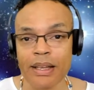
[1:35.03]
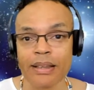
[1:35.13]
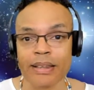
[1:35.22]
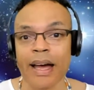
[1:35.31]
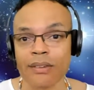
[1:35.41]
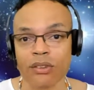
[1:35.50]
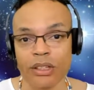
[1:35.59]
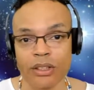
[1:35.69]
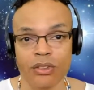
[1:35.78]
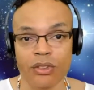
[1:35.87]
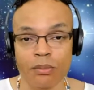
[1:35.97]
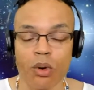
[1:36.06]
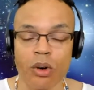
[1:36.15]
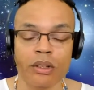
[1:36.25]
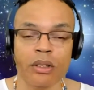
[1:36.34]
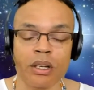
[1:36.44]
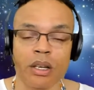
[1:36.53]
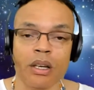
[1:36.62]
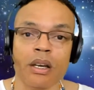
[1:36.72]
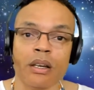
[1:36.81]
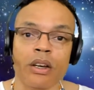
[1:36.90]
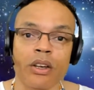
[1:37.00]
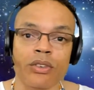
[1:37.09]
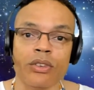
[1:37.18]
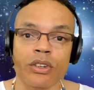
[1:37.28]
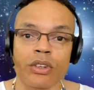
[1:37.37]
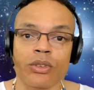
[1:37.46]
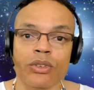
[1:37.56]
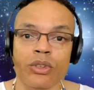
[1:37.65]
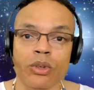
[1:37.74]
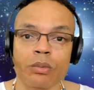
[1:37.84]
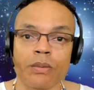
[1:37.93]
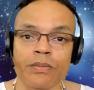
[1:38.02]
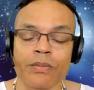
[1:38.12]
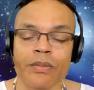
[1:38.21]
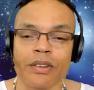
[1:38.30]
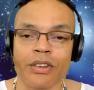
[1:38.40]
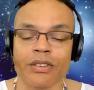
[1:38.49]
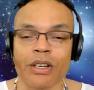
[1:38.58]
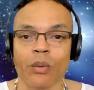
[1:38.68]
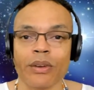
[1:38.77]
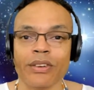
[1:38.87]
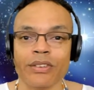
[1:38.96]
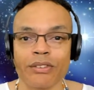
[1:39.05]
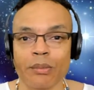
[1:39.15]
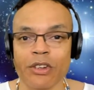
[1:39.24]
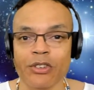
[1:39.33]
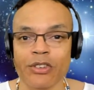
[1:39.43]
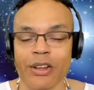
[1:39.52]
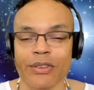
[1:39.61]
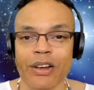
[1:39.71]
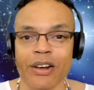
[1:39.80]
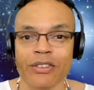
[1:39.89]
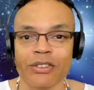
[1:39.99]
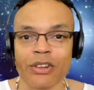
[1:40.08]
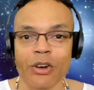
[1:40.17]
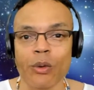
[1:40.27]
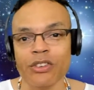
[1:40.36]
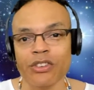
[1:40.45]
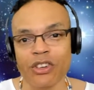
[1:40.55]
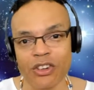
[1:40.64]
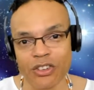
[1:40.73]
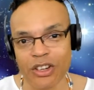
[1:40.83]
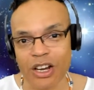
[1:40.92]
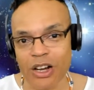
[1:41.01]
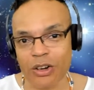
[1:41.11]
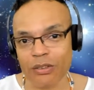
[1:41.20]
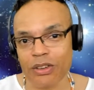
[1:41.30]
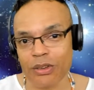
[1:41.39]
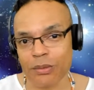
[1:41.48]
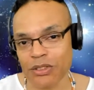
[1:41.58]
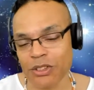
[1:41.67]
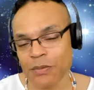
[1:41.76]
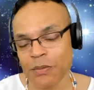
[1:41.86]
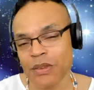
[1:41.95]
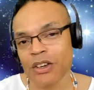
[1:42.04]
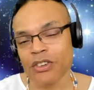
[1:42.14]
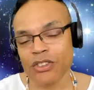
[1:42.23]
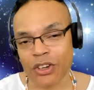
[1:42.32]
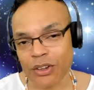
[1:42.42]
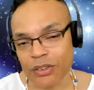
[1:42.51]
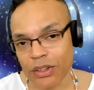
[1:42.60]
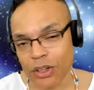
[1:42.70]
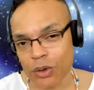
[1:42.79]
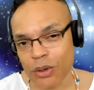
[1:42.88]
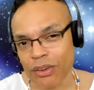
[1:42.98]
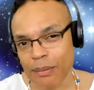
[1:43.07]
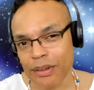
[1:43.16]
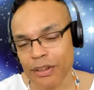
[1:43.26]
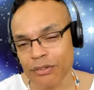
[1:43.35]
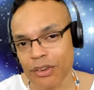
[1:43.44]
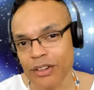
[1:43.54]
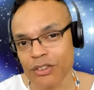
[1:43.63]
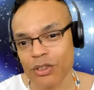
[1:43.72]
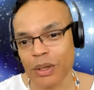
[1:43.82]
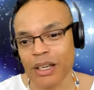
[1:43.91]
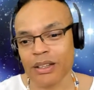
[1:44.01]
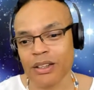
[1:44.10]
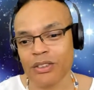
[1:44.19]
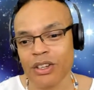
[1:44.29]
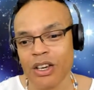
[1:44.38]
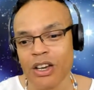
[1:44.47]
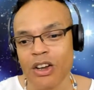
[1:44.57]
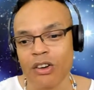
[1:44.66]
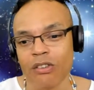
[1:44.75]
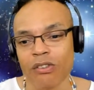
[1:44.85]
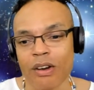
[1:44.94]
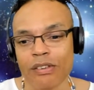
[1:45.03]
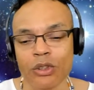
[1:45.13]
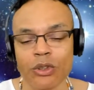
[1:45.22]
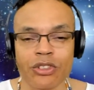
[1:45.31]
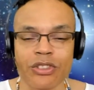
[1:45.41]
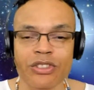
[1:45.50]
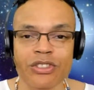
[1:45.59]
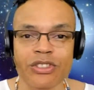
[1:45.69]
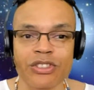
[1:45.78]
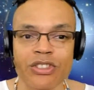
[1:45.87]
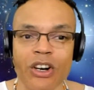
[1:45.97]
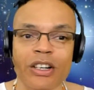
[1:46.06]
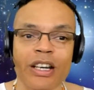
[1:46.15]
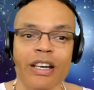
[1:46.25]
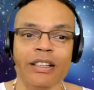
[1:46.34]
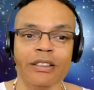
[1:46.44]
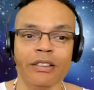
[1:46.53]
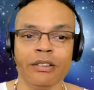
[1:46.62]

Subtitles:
Lastly, this is important because YouTube does not want this information out there, so they're always changing their algorithms. Share this video with family and friends so we can get this revolution started.